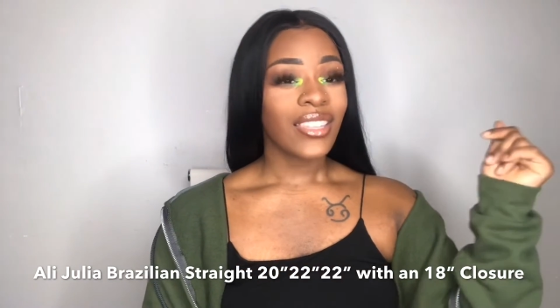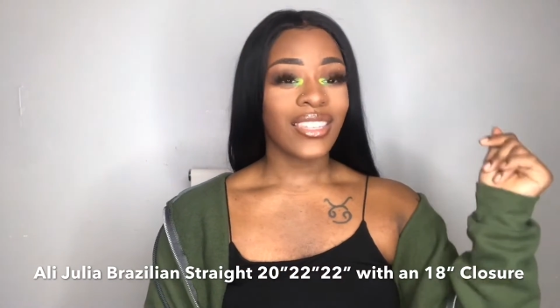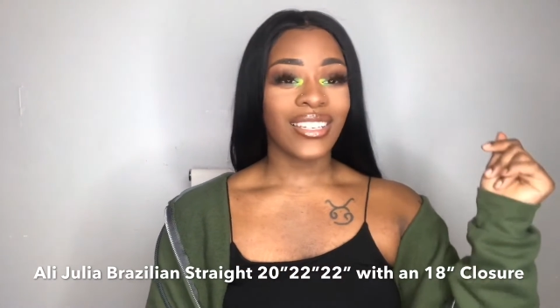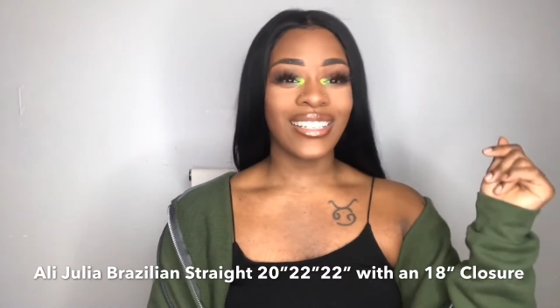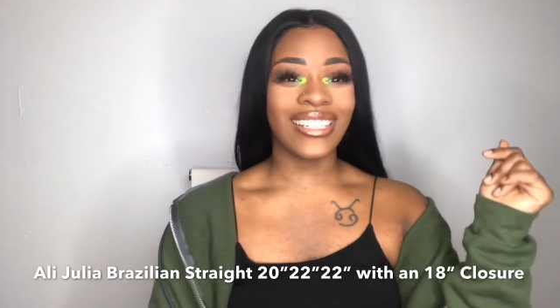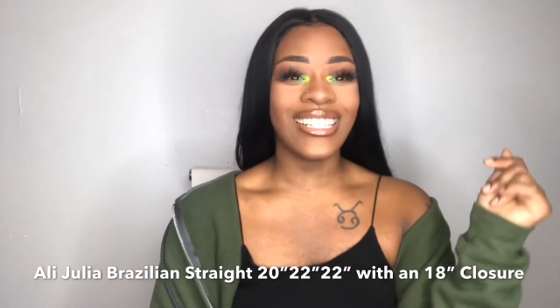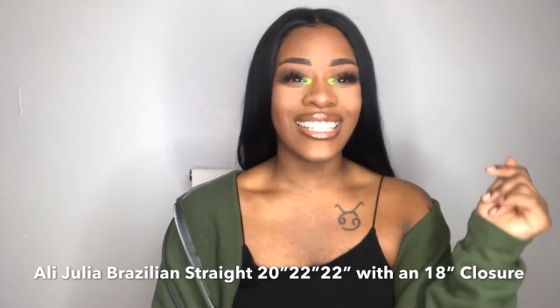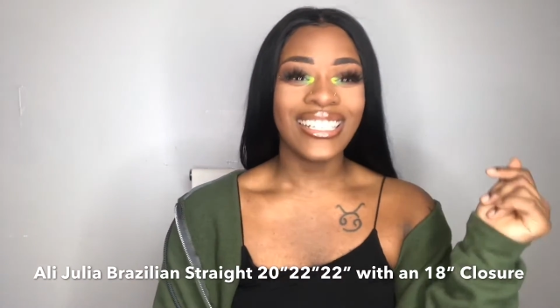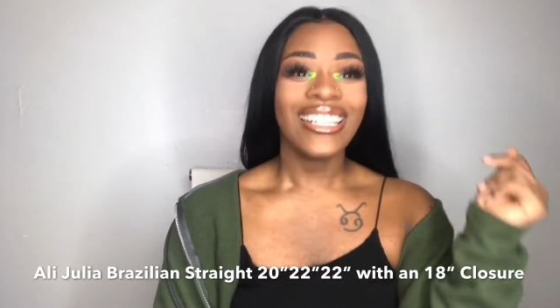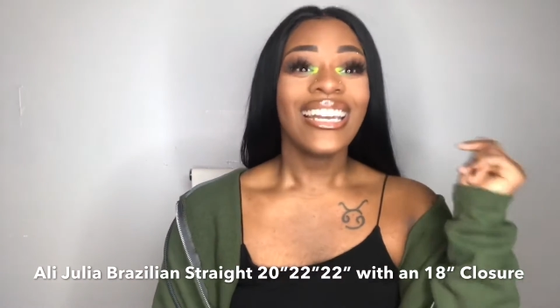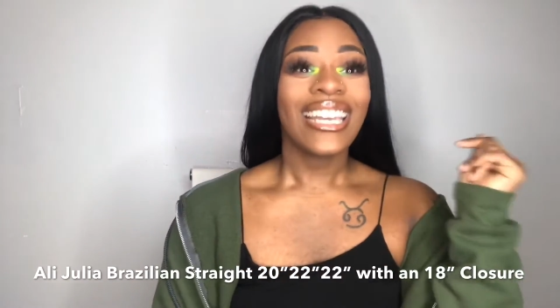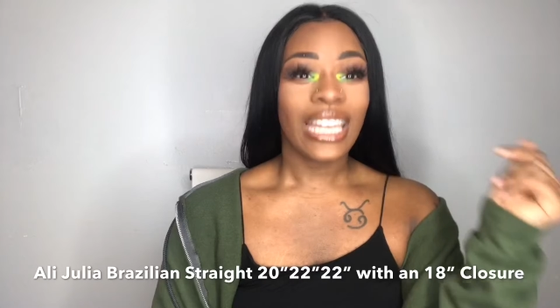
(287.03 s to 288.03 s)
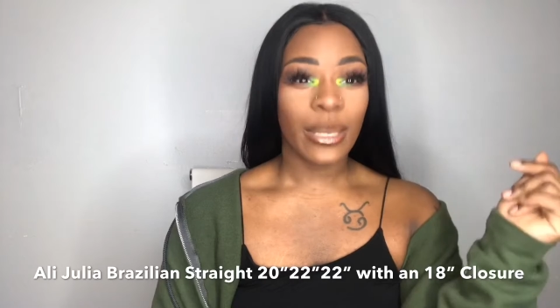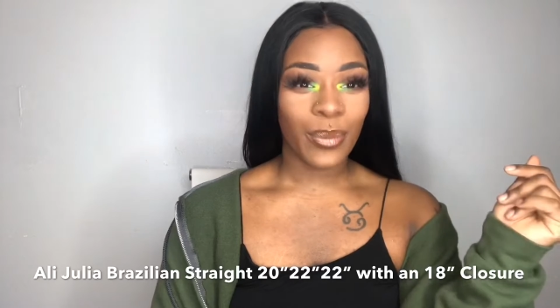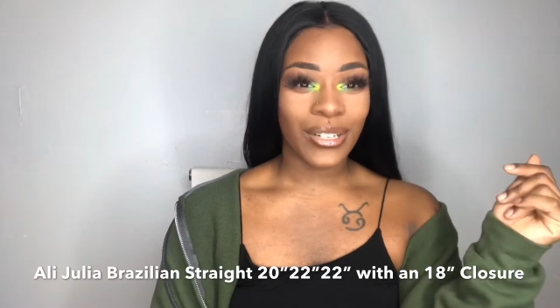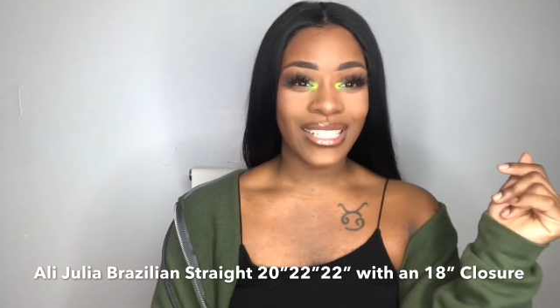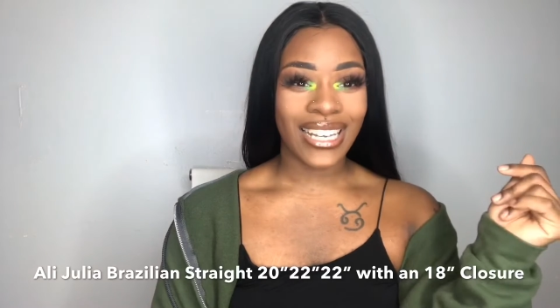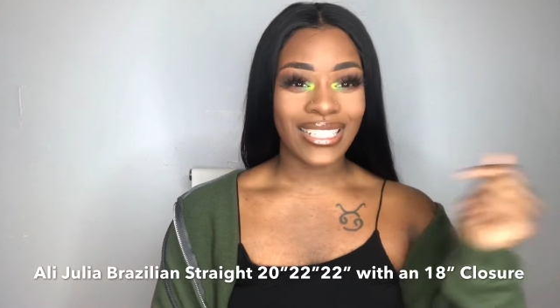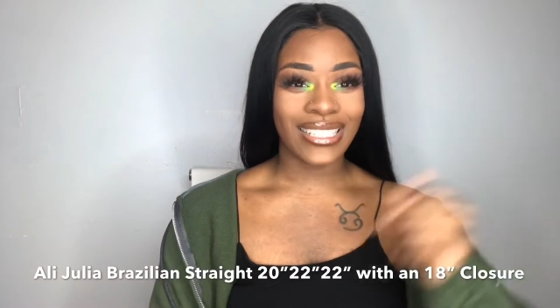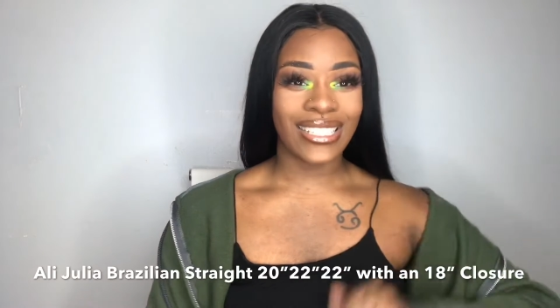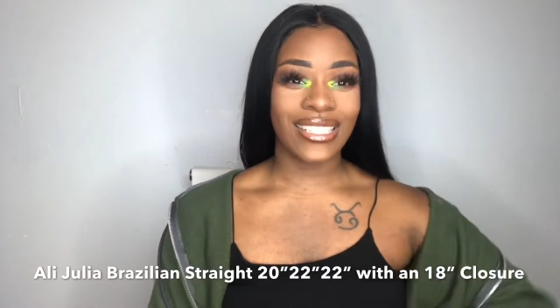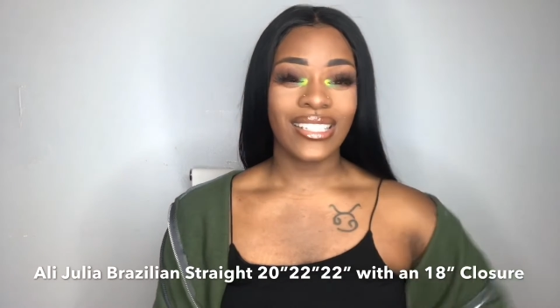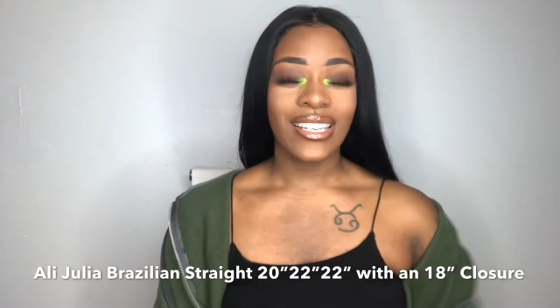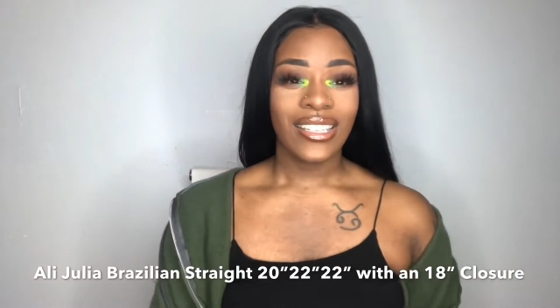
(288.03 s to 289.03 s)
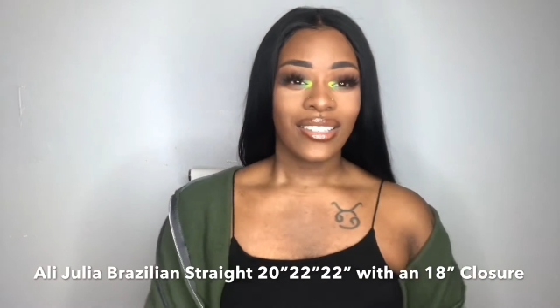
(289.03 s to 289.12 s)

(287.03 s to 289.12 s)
the heat protectant